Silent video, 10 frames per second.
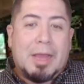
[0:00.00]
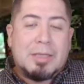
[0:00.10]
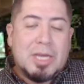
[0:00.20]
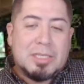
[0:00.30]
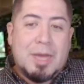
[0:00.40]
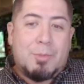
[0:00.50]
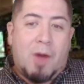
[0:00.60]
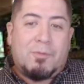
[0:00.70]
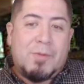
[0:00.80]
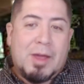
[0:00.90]
they just come
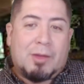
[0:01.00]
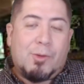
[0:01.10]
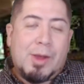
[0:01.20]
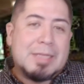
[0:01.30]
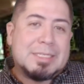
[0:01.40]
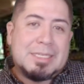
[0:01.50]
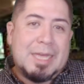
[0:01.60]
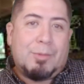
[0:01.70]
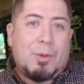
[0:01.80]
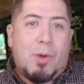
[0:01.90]
off a victory against a
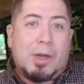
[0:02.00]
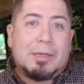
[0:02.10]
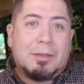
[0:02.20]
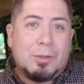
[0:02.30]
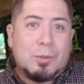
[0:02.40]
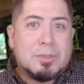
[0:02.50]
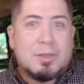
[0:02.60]
team that wanted to lose.